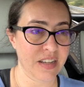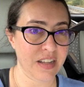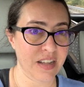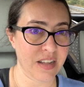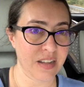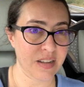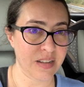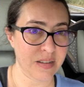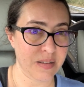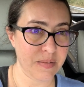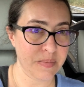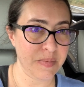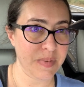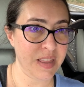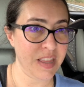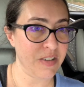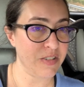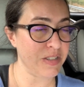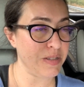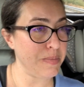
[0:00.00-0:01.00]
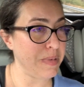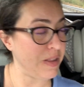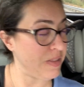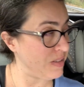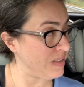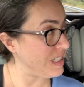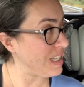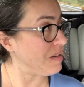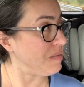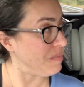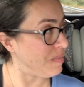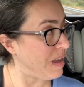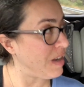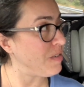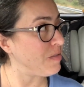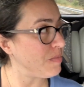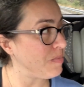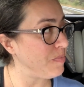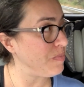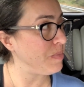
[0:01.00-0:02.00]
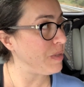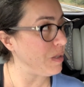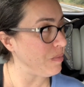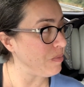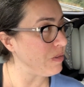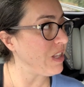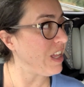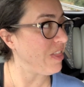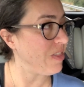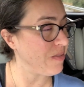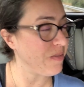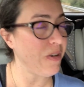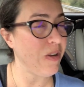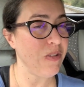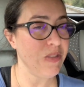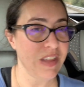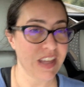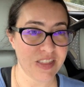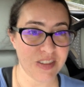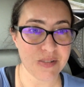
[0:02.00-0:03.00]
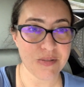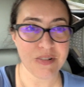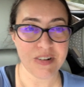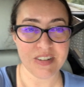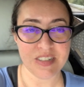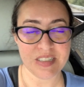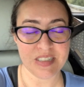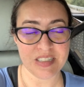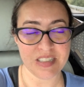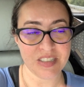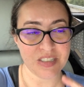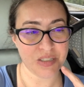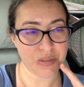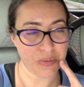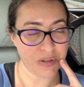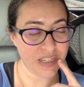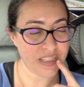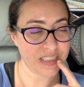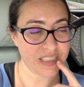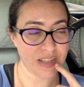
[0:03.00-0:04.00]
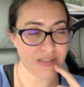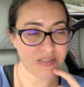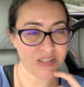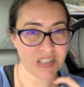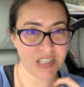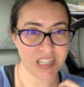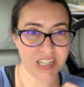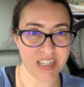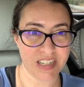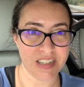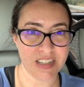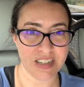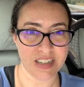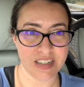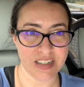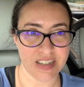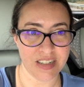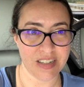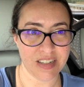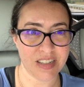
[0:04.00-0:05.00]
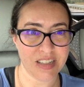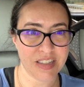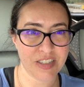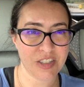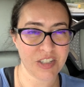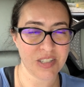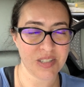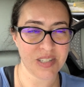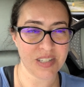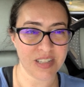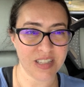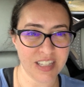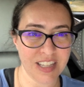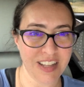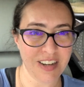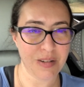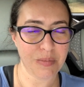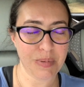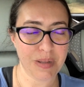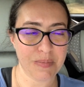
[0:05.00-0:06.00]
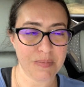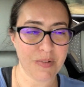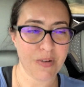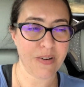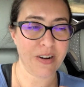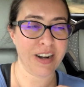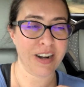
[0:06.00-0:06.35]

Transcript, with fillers: Um, and there's about the same amount of people on the road that there was in 2017. Just a little bit more.